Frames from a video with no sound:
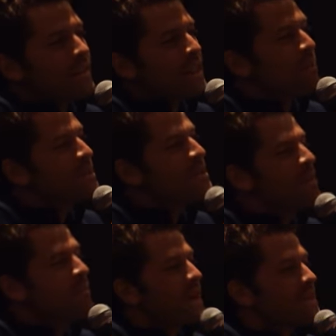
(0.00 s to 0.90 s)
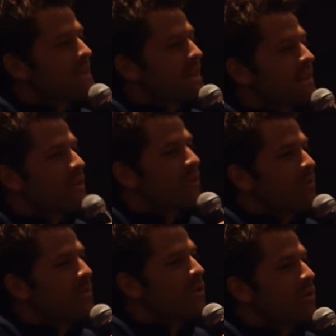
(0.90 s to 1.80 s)
There were some amazing little
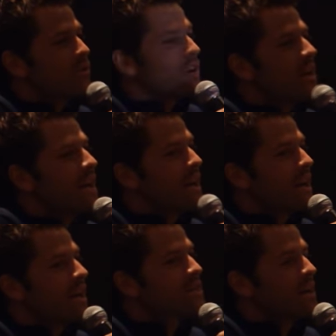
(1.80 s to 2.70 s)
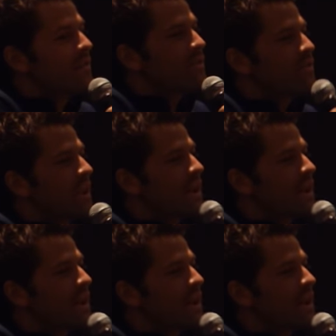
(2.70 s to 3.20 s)
reviews online, actually. I have